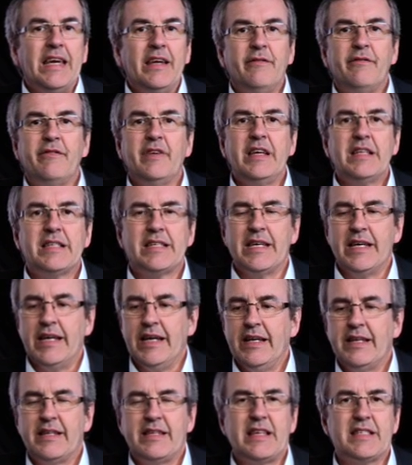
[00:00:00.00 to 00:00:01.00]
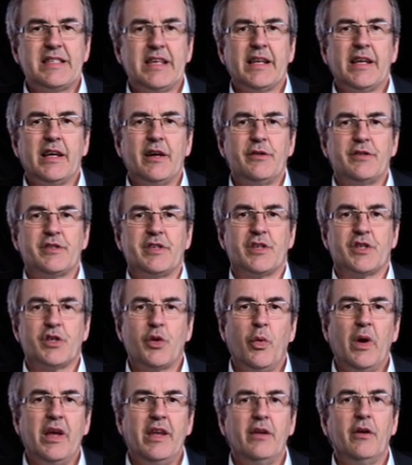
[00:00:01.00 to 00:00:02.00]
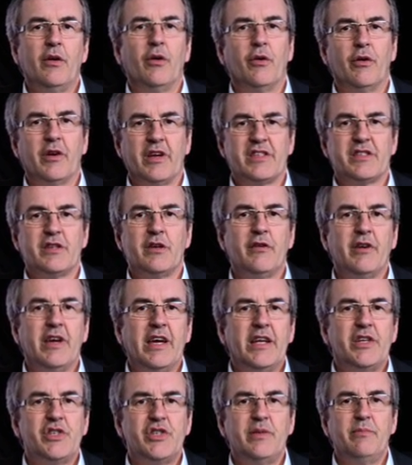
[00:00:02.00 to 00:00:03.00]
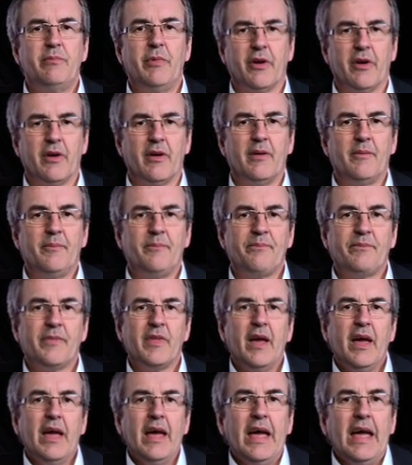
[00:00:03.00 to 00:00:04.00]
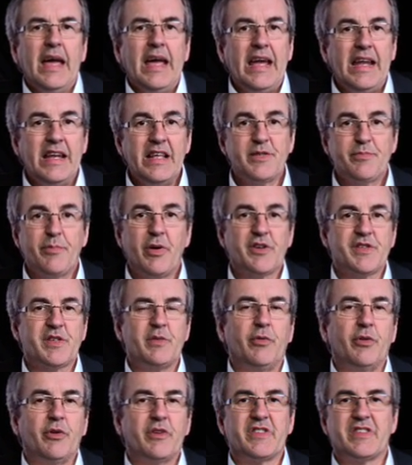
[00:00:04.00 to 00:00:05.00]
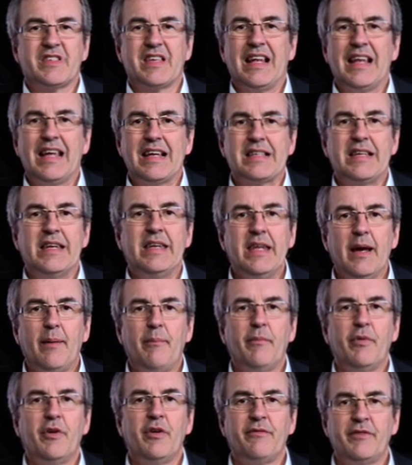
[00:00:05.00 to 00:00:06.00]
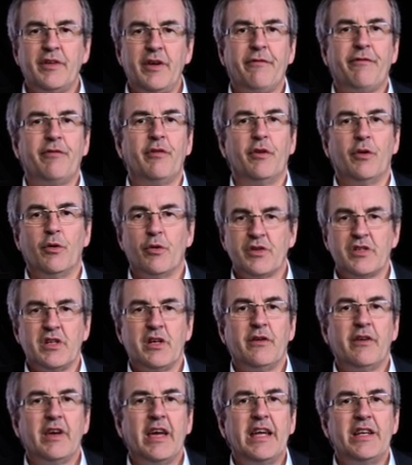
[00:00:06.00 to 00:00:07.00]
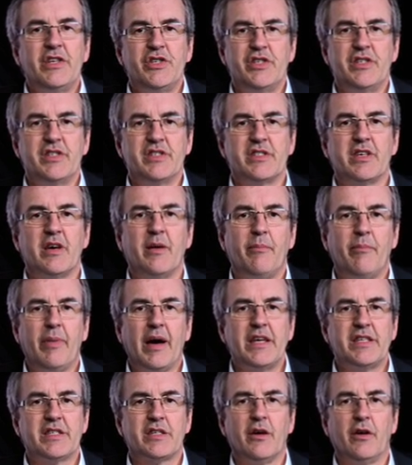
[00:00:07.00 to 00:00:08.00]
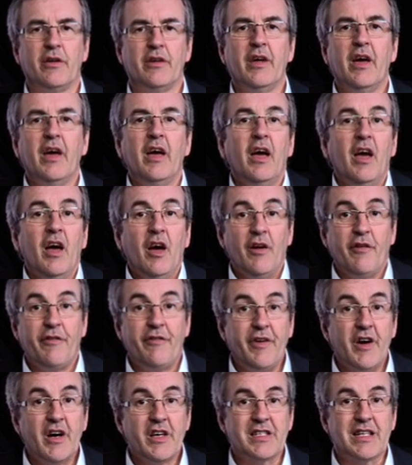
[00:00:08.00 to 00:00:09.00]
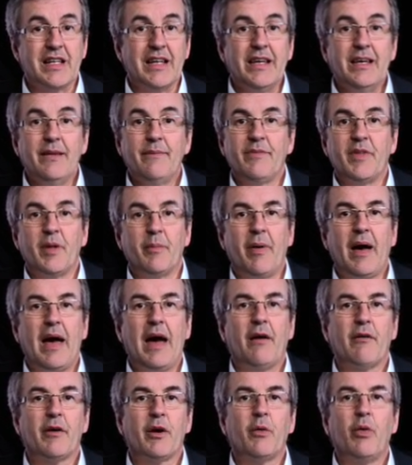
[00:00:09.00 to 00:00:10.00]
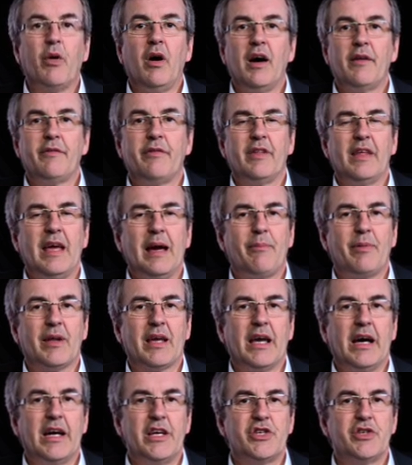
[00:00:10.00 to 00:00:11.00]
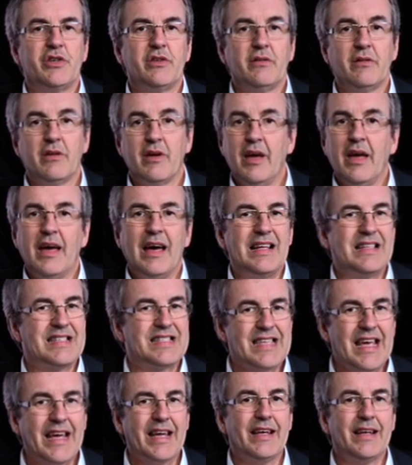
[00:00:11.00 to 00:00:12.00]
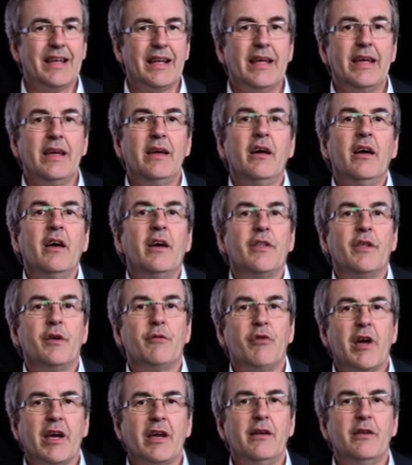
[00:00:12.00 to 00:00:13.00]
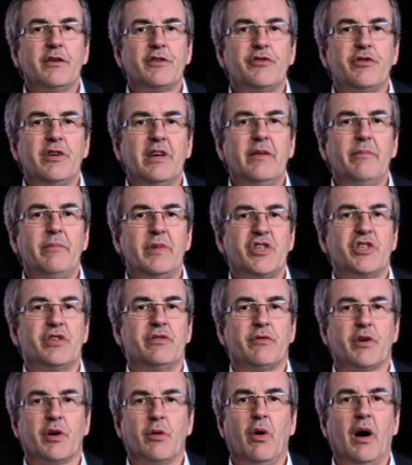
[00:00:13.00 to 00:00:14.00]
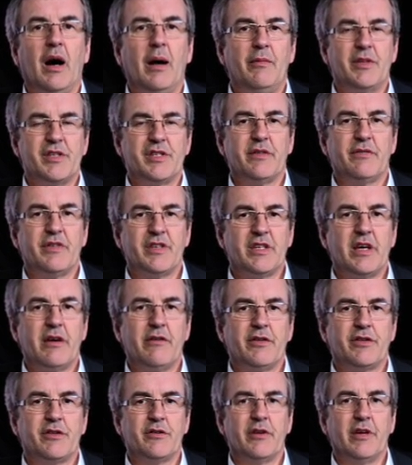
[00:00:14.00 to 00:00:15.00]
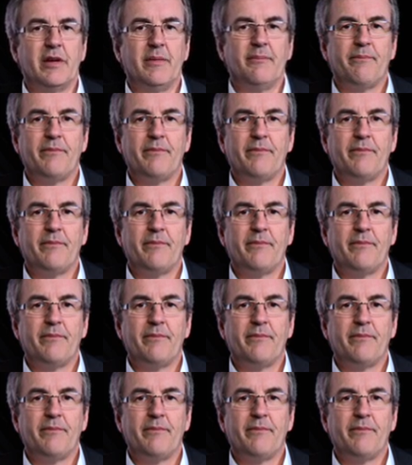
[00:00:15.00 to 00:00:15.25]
in VT designates a twin or auxiliary engine model. It is possible to select a number of different auxiliary engines based on, firstly, the power required for the application, and secondly, the regulatory emission requirements of the territory.